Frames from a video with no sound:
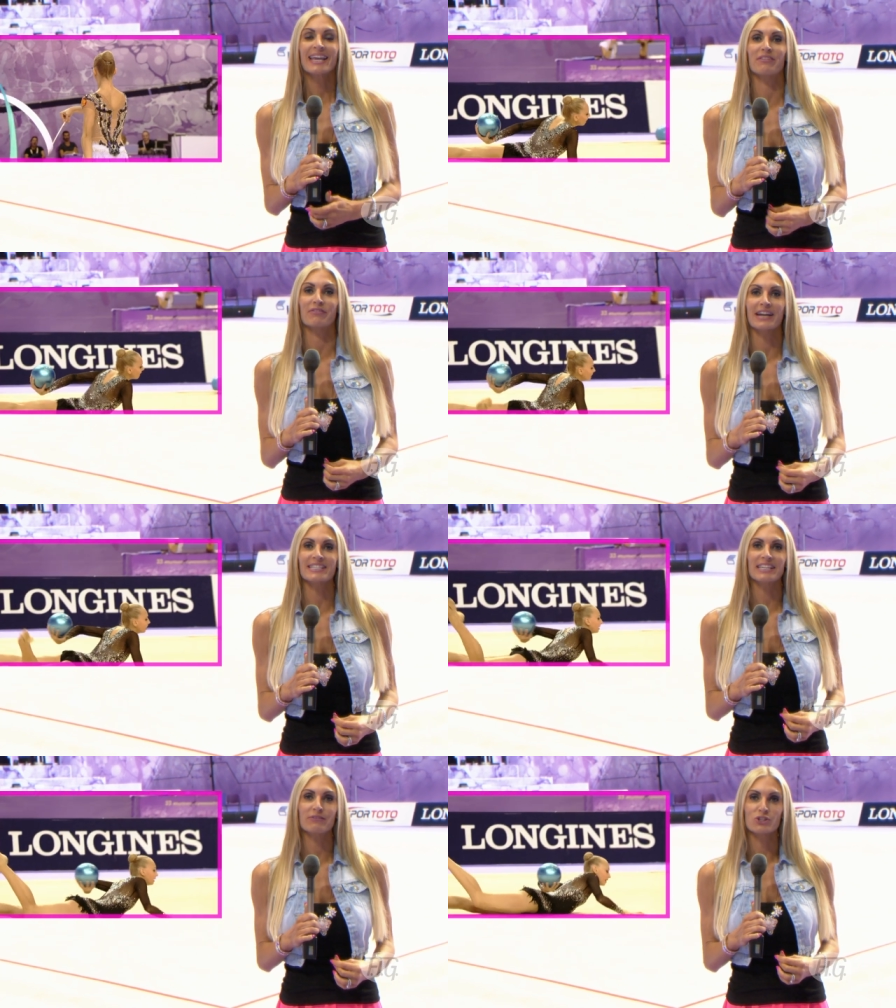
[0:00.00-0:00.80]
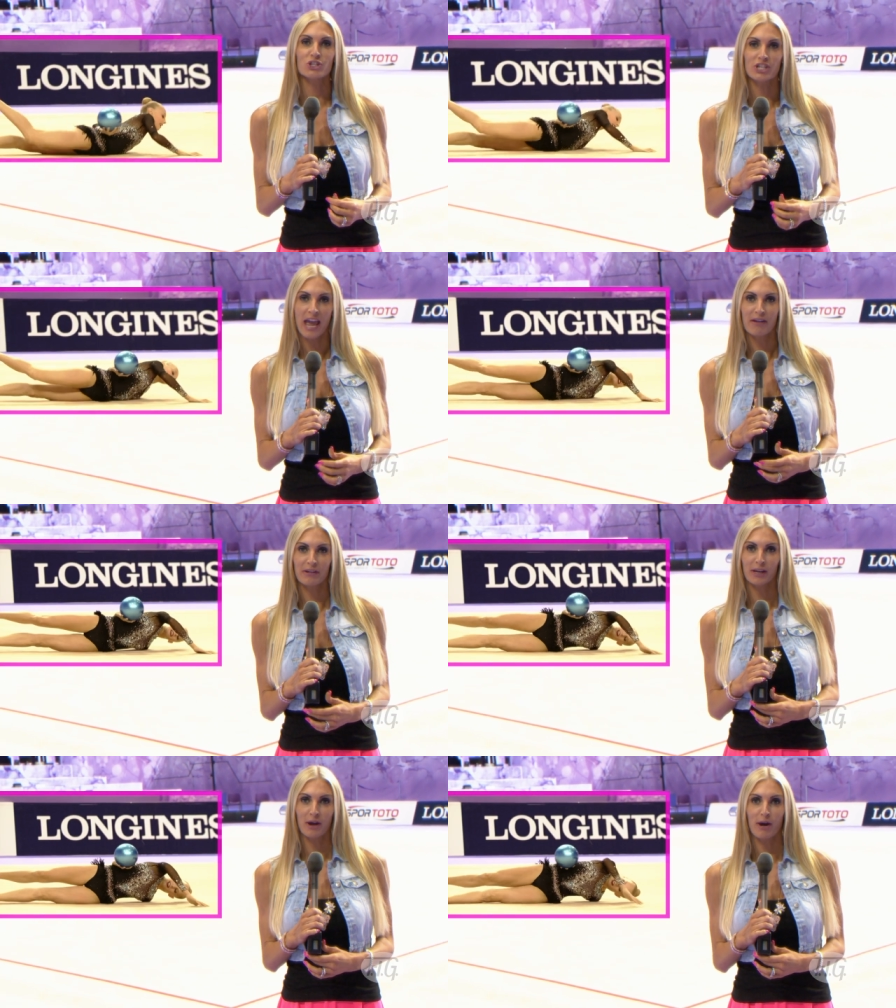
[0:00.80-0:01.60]
in fact even
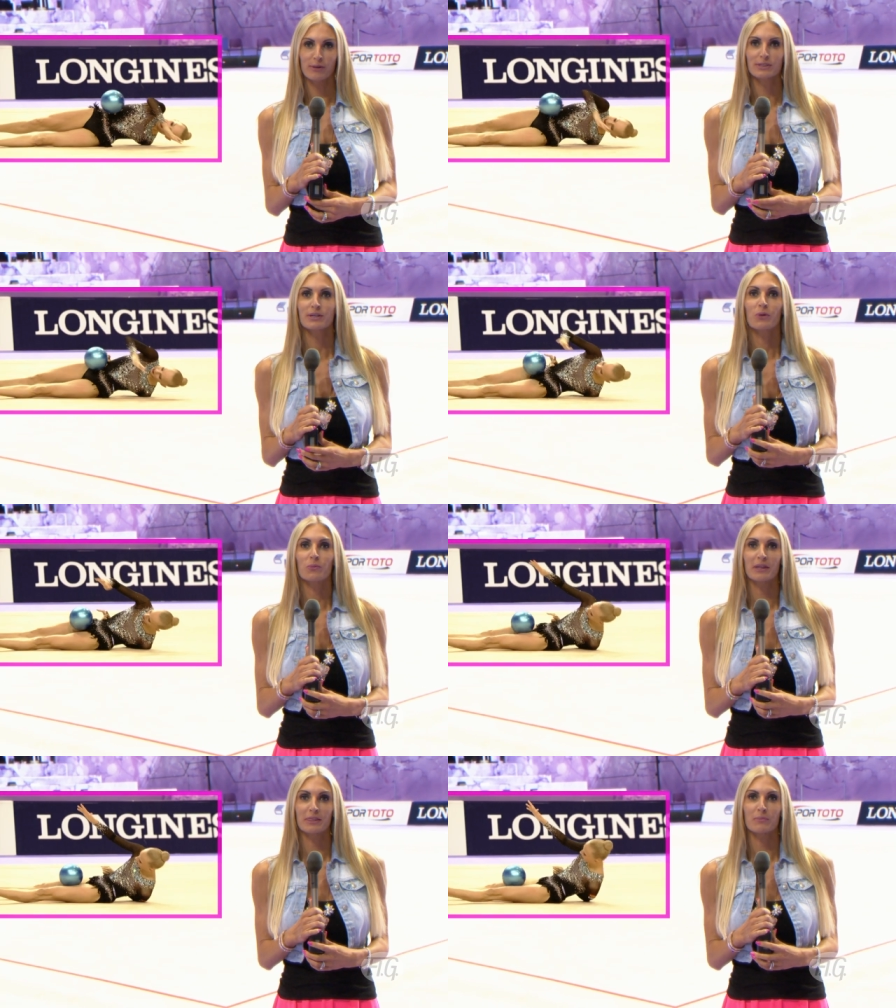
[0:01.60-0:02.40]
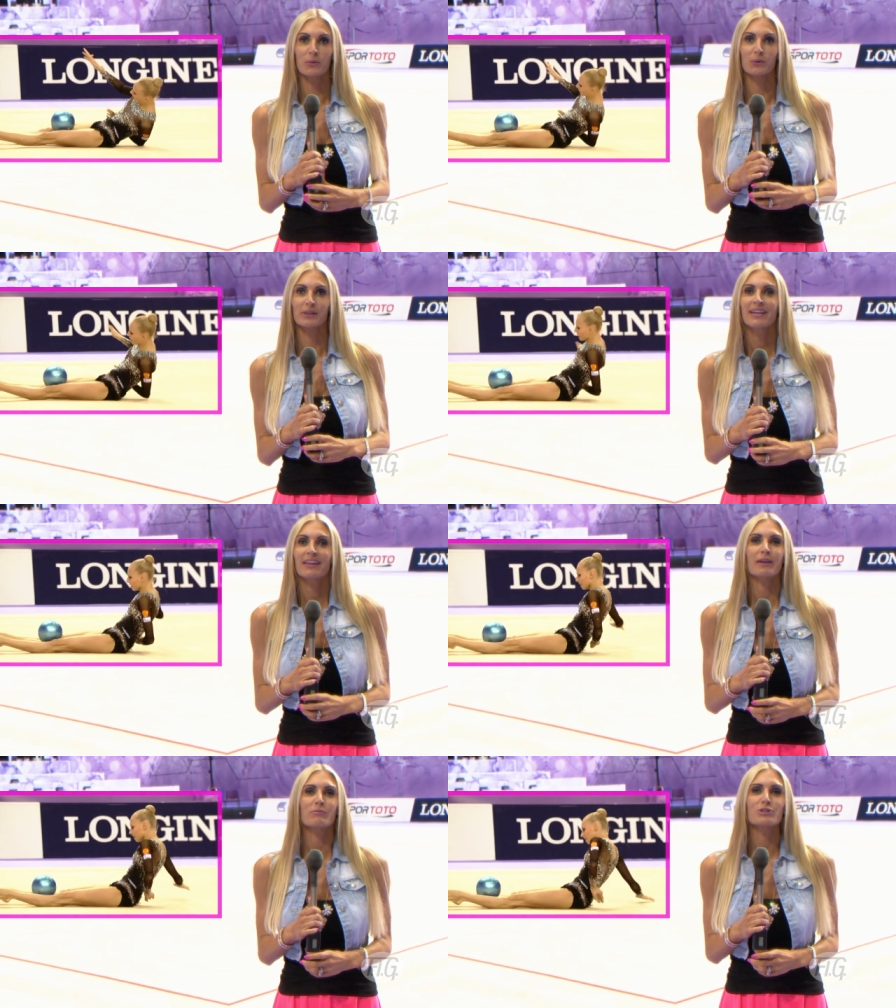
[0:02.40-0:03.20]
sharing a gold with the ball.
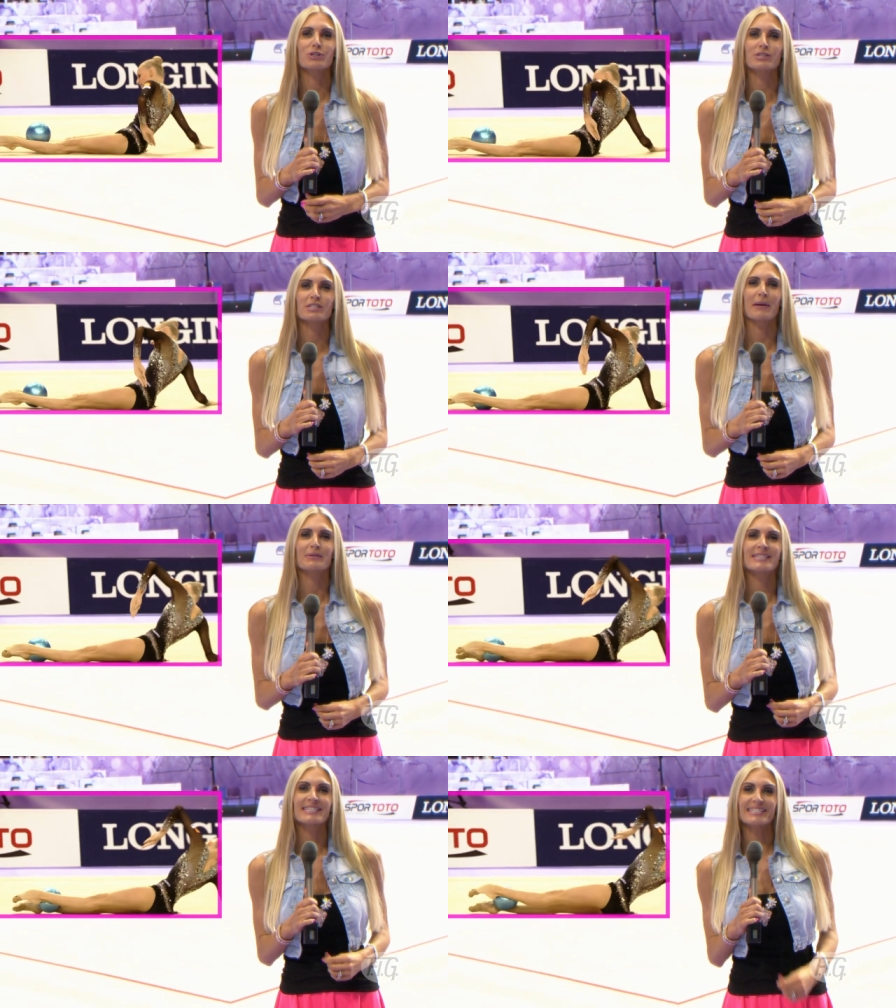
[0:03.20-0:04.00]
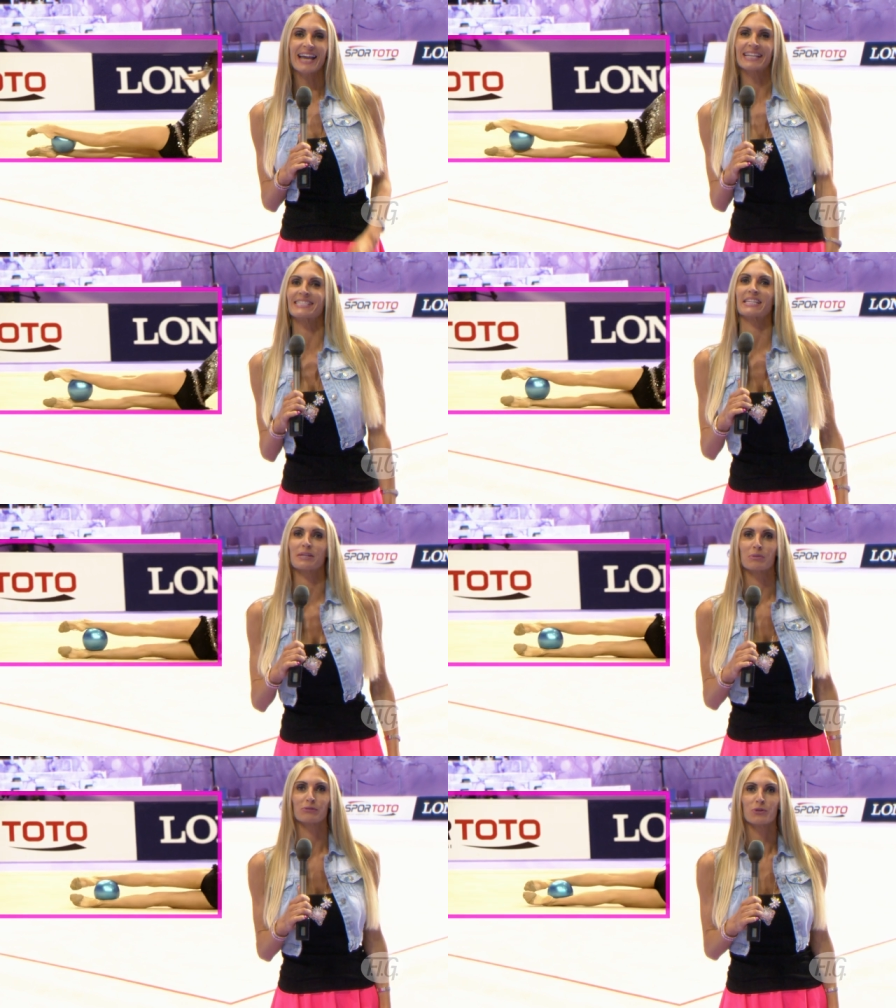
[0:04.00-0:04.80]
They produced some
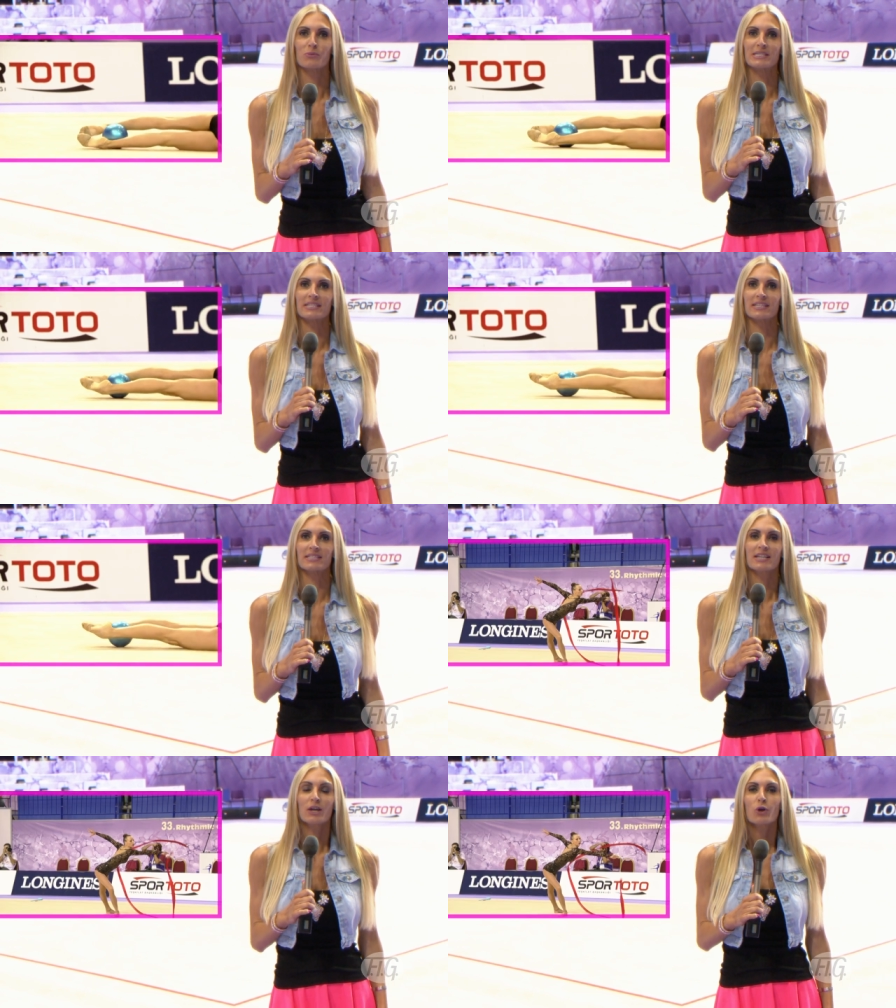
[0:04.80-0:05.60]
outstanding performances.